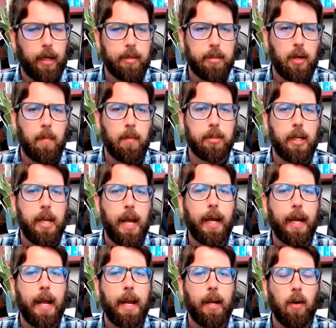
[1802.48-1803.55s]
I said, almost a
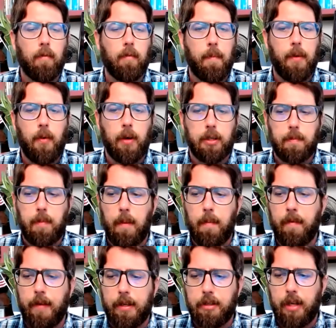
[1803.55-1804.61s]
decade ago from the U.S.
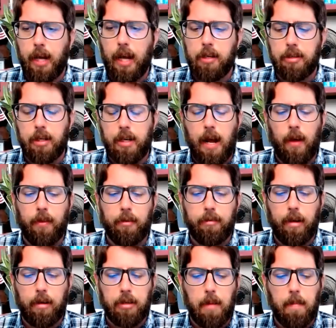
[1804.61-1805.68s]
Department of Education. Now there's
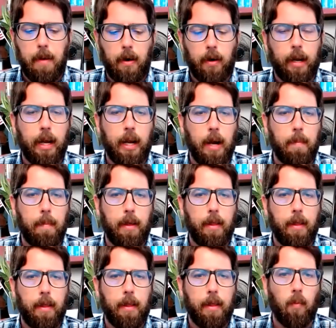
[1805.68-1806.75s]
actually an American company
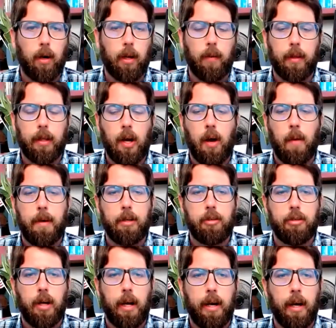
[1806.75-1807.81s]
that's been working with Communist
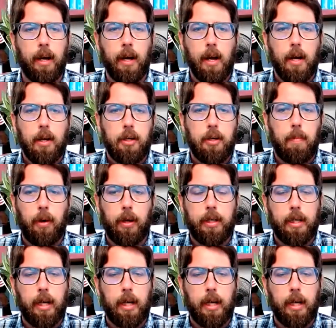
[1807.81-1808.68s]
China to put